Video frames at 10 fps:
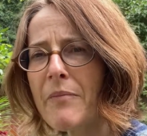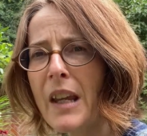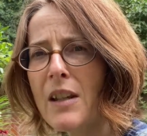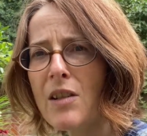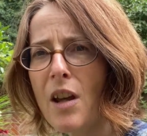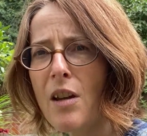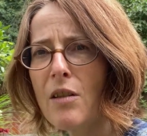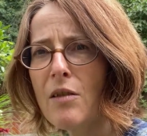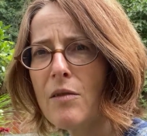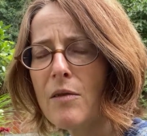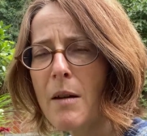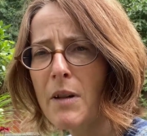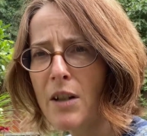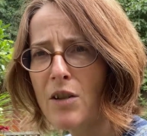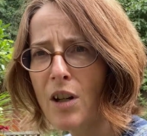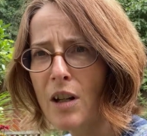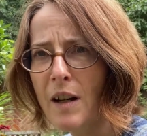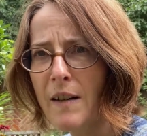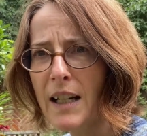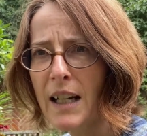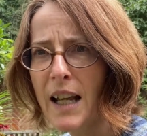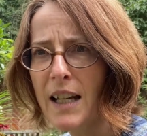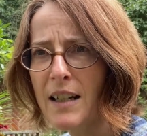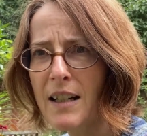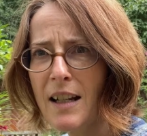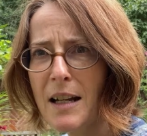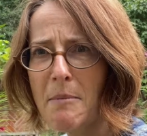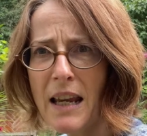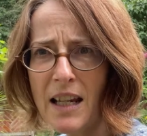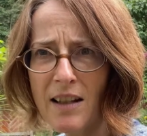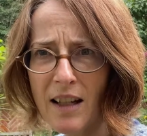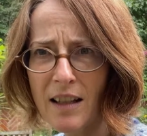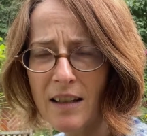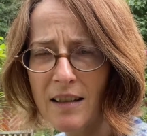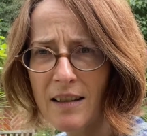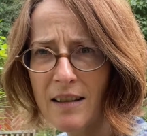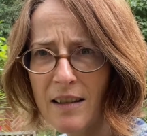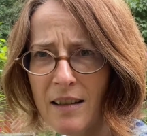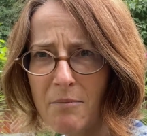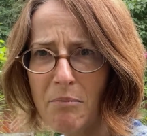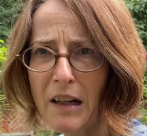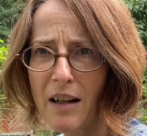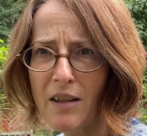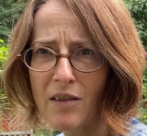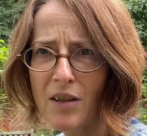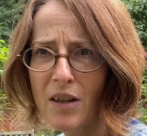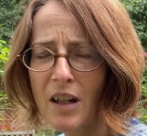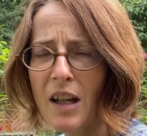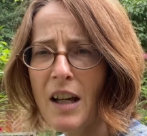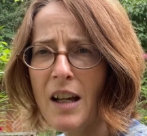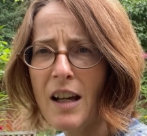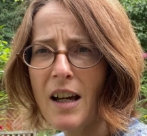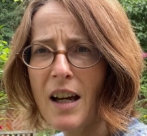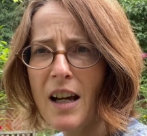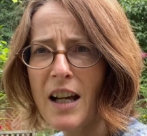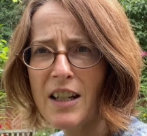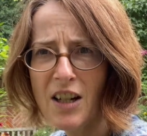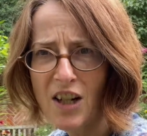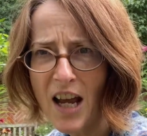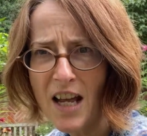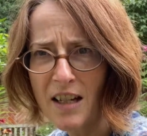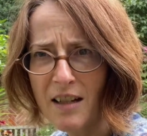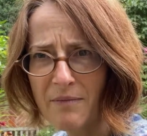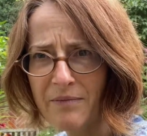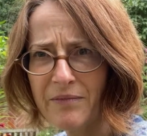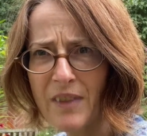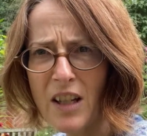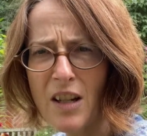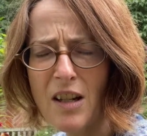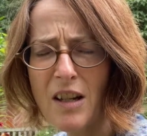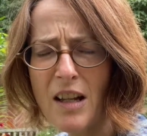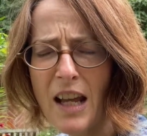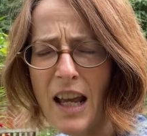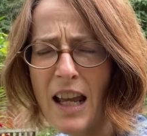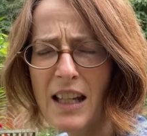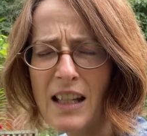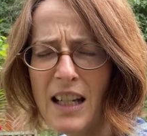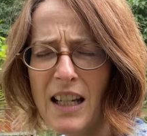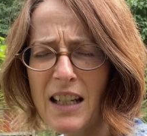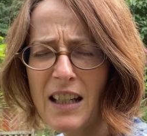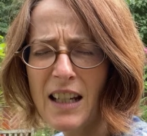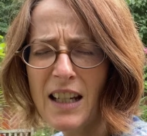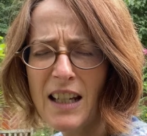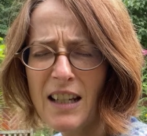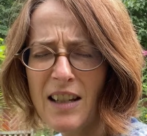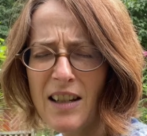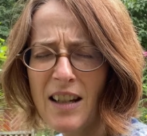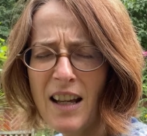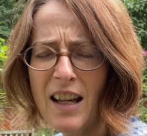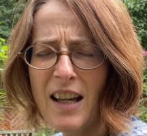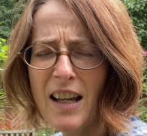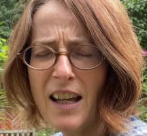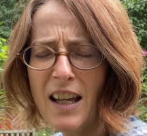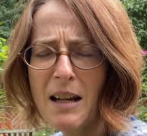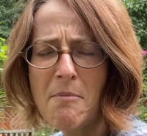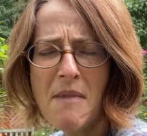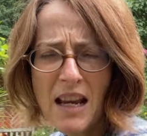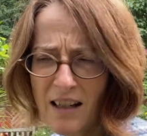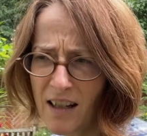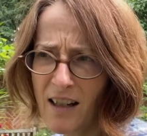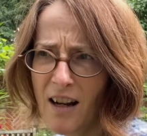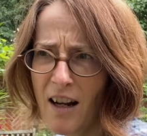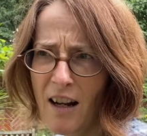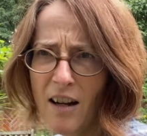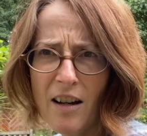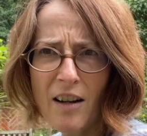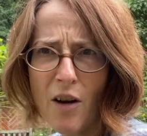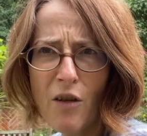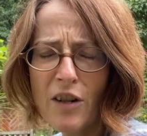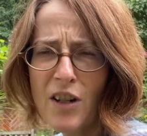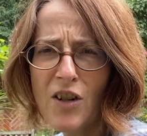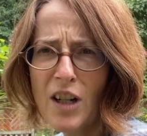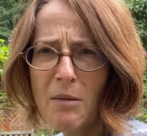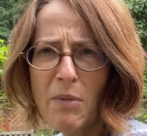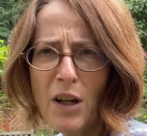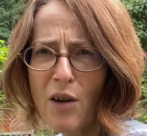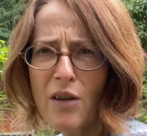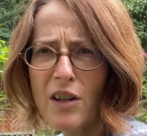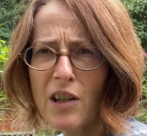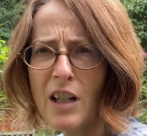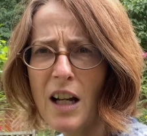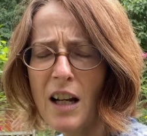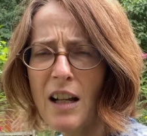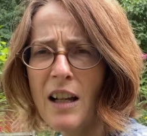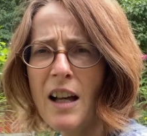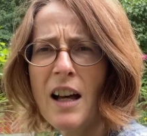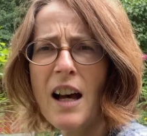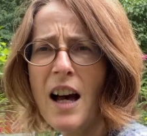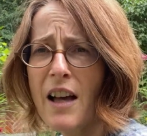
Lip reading: So I'm going to show you how I collect an amazing plant, a tagette, and it is an amazing colour, an orangey, burnt orangey colour. I have